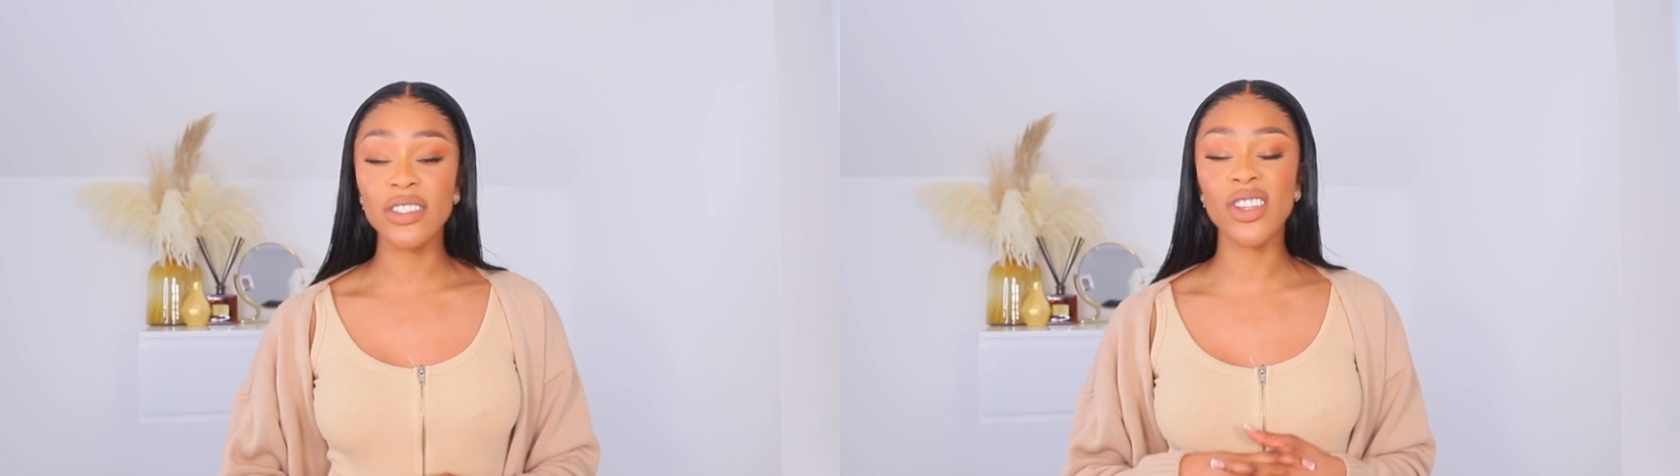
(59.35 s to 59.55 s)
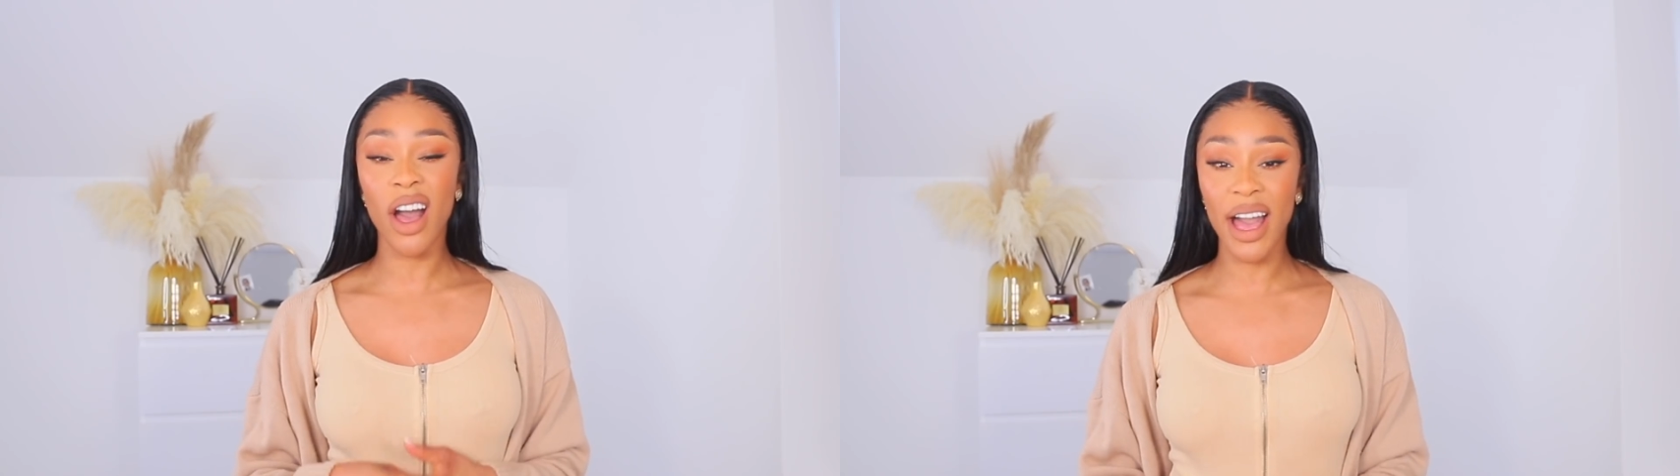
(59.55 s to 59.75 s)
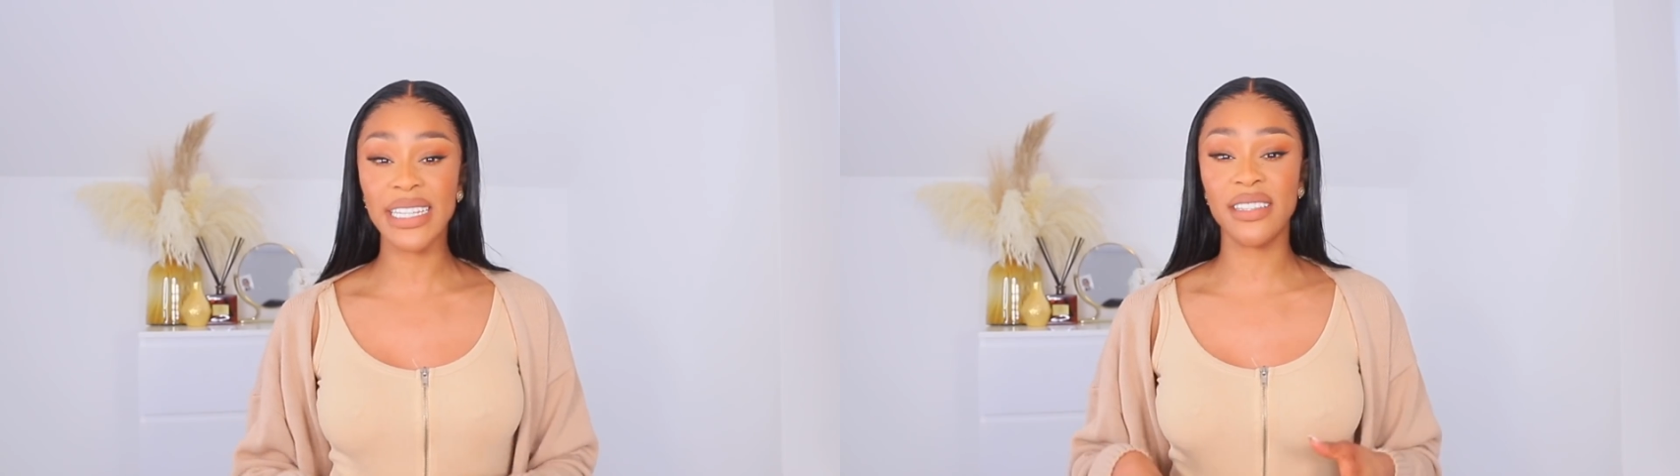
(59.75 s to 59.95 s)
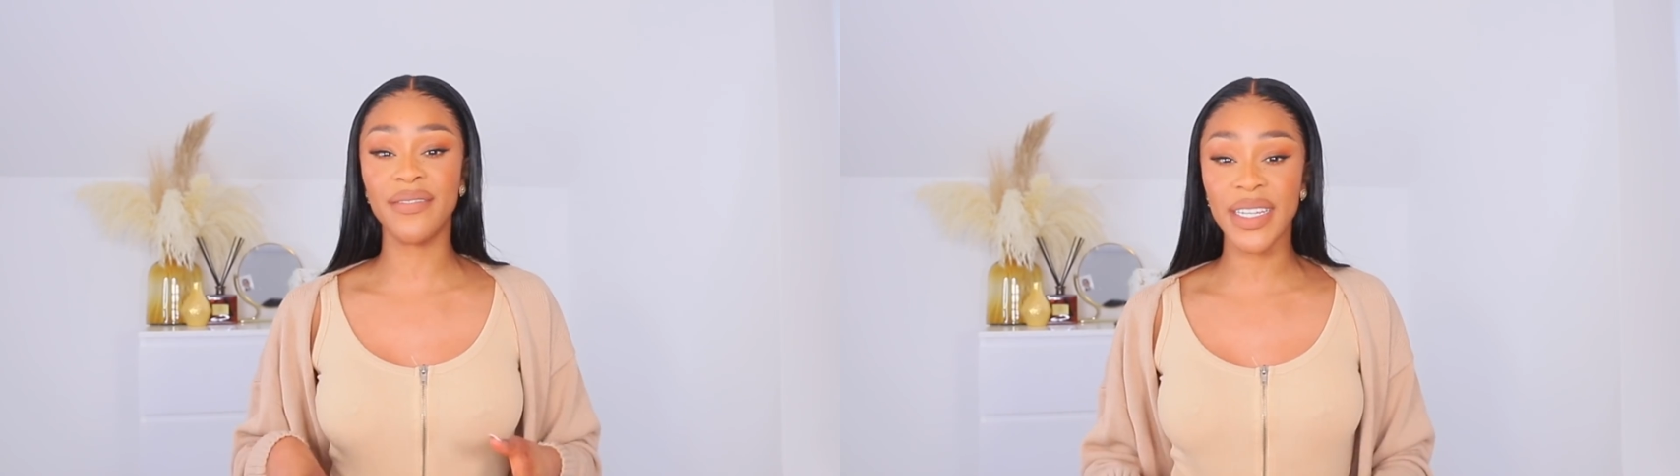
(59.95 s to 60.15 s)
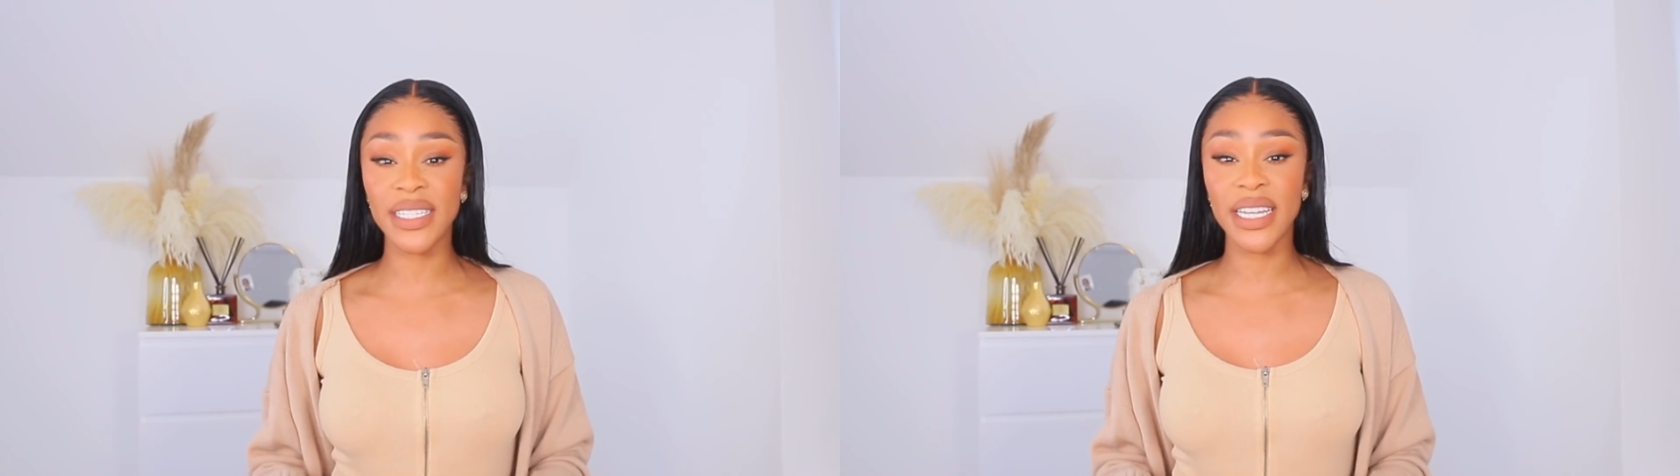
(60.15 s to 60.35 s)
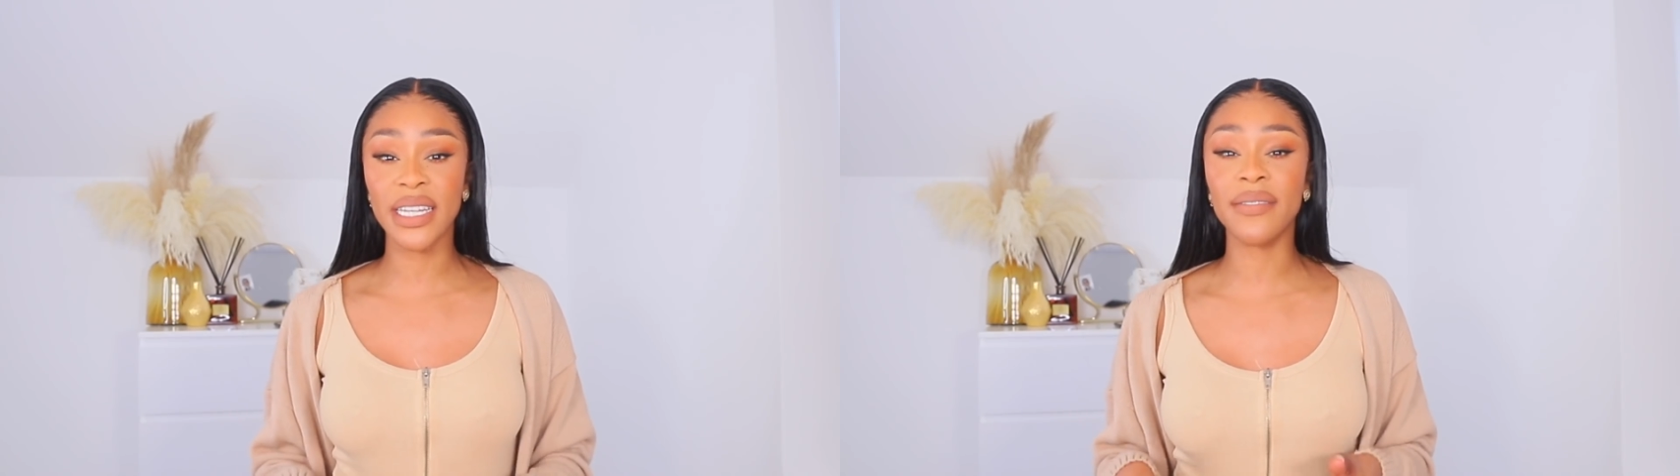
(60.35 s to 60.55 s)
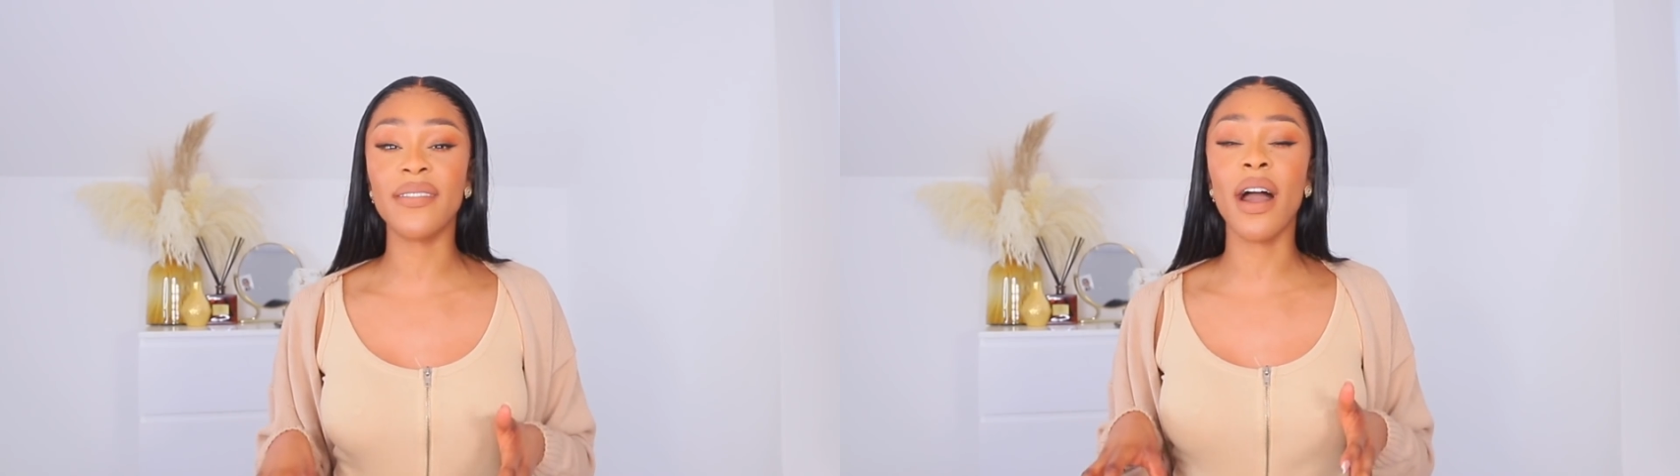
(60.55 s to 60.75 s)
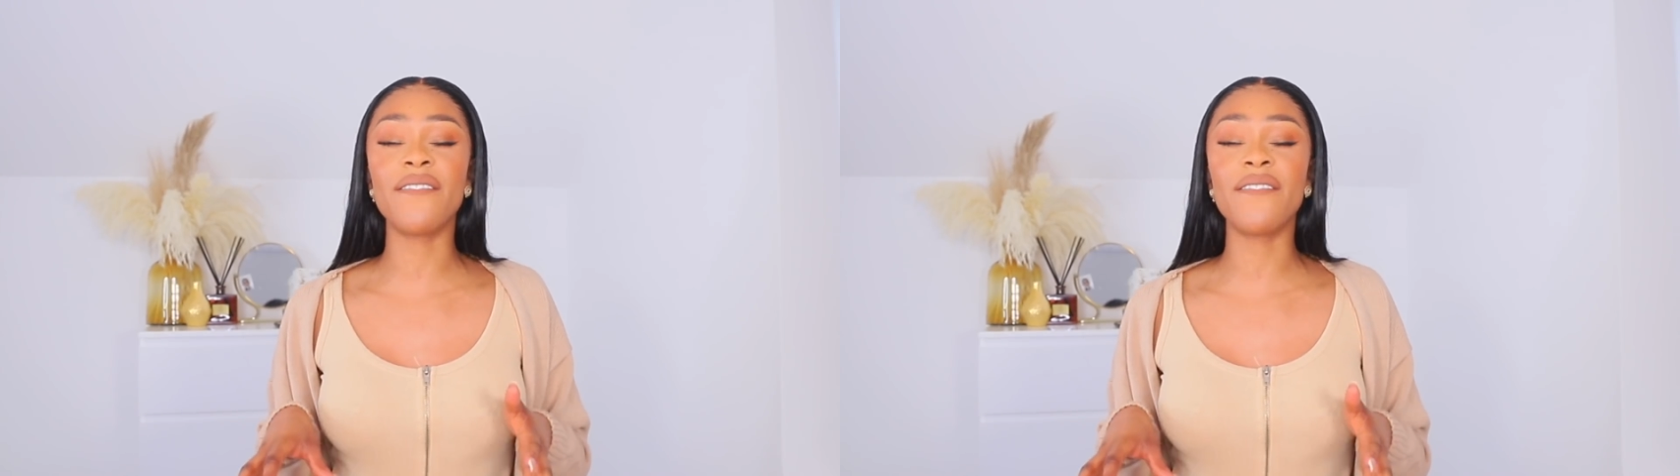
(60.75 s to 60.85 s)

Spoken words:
tight-fitted,